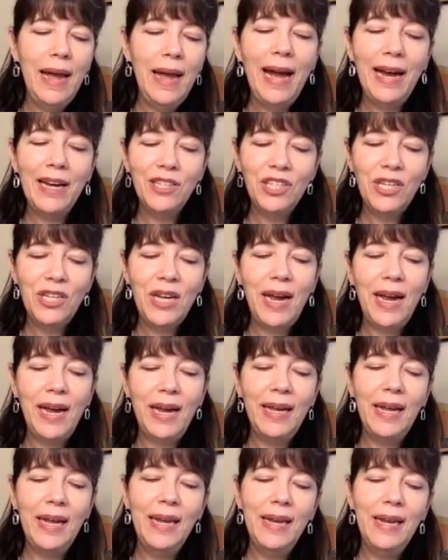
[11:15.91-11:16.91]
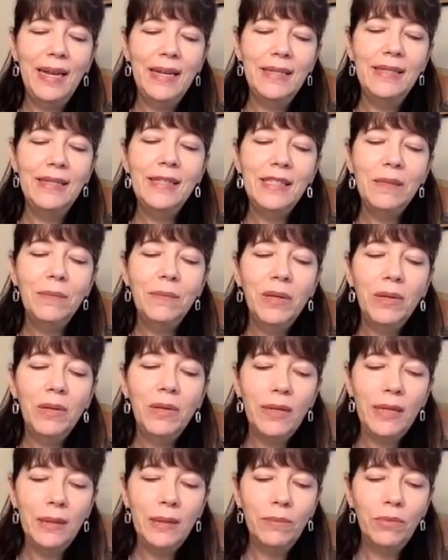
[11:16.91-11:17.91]
hashtag
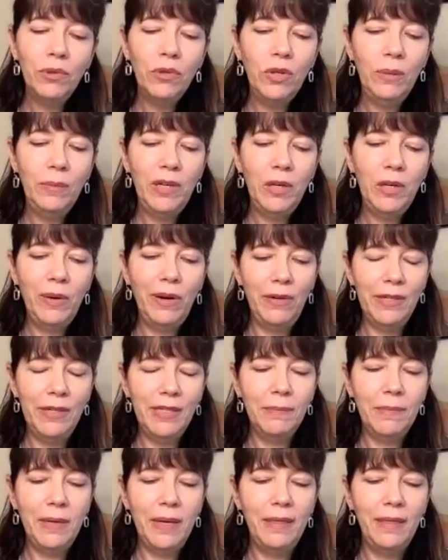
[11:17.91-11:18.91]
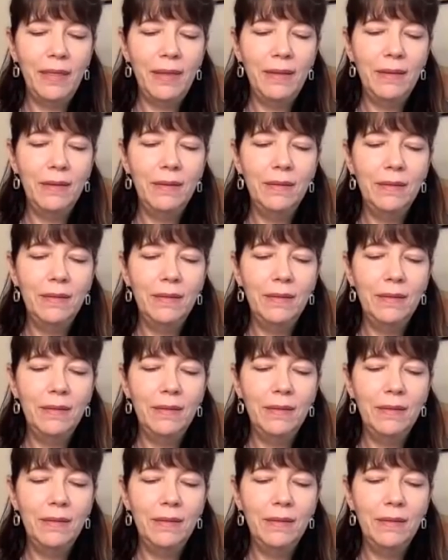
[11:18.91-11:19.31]
Disability Employment Awareness Month.